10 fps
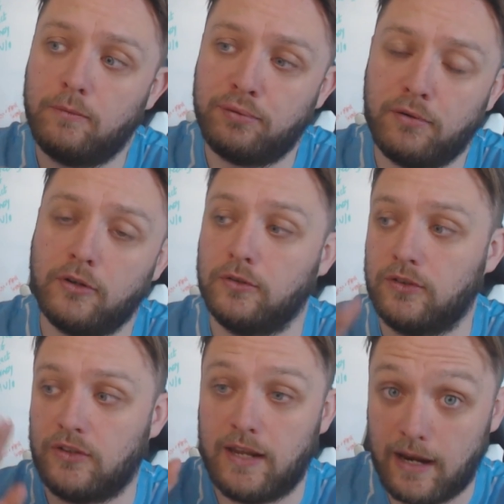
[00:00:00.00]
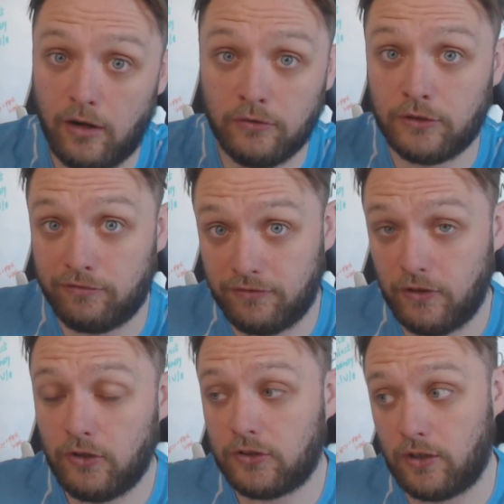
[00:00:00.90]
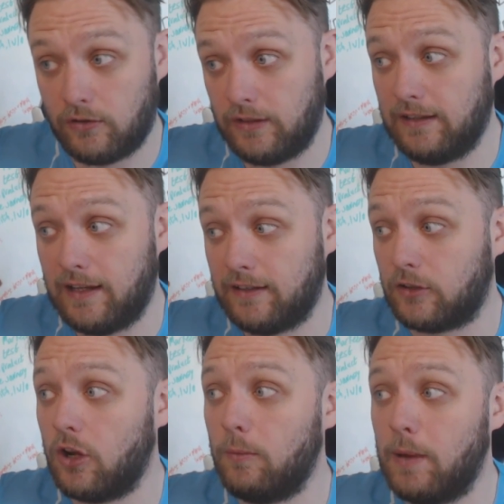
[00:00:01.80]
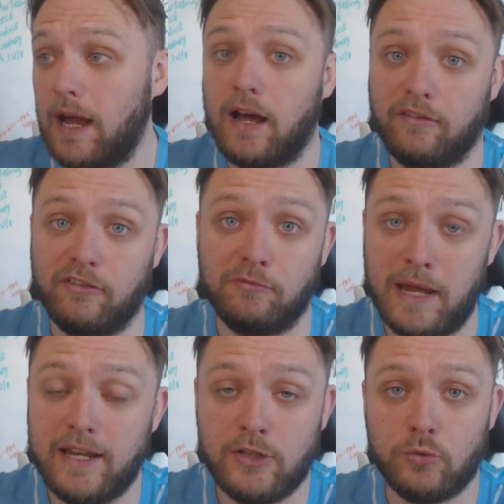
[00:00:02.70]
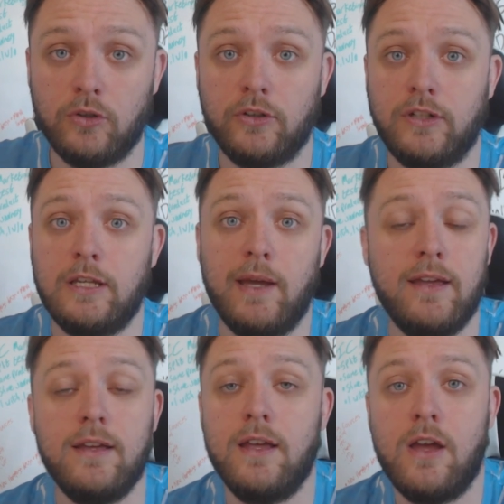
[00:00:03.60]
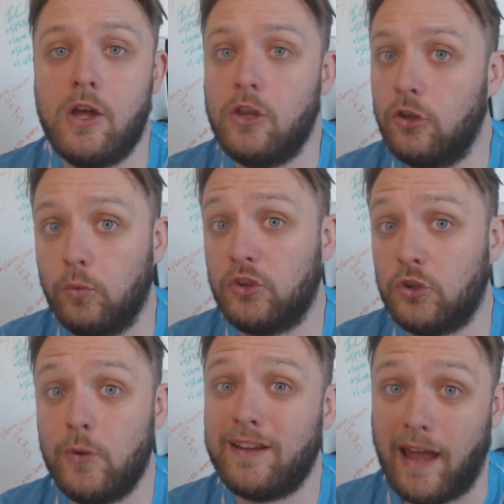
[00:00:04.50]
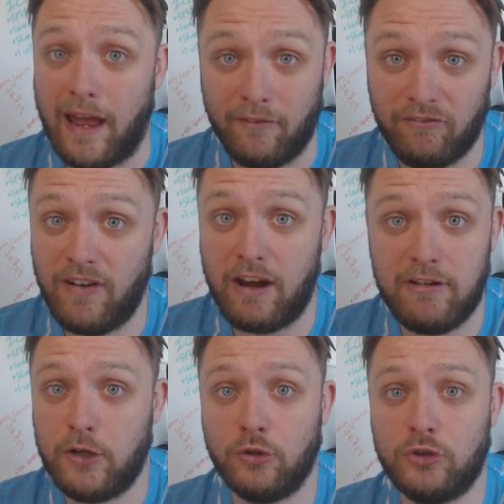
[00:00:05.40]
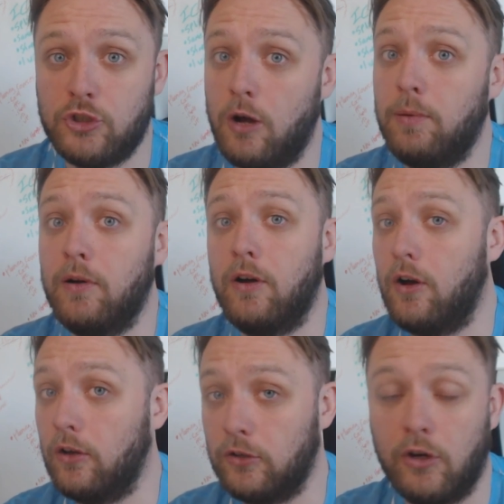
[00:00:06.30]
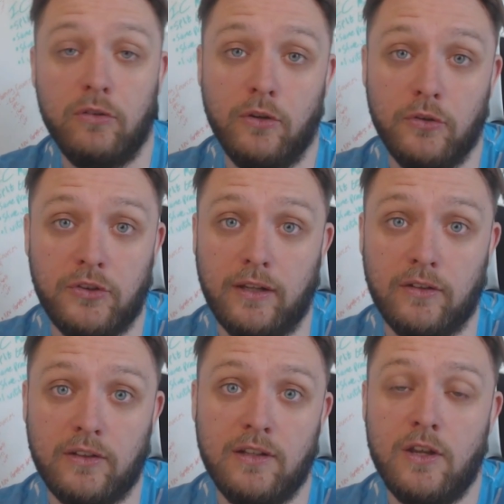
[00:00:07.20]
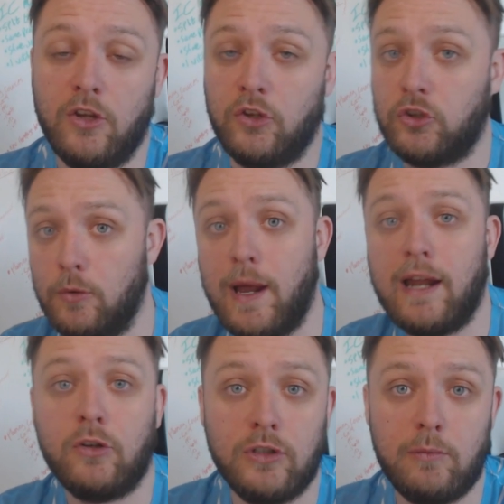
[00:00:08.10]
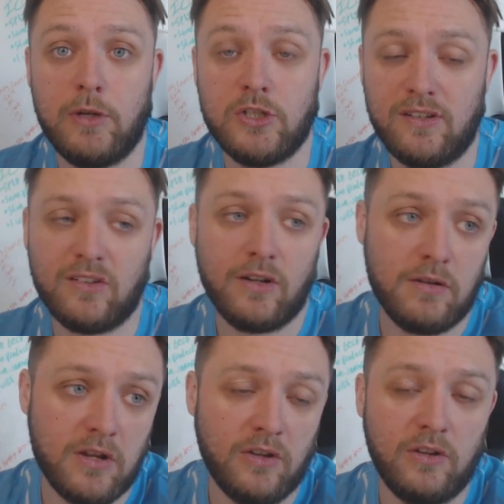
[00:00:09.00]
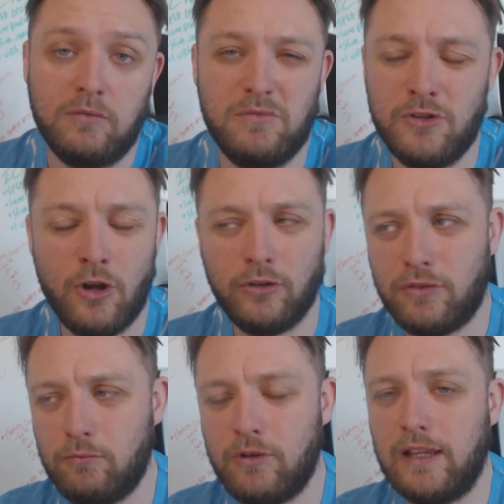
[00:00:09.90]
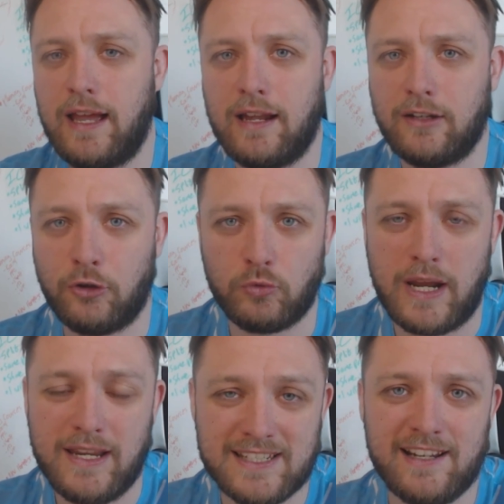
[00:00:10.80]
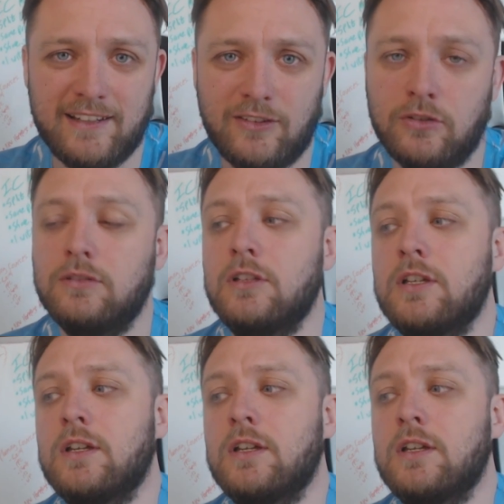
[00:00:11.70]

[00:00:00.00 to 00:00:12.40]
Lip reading: product on in like the top half of page 1 on eBay that was doing a very good job on all those things. Some had good images, none of them really had a great title,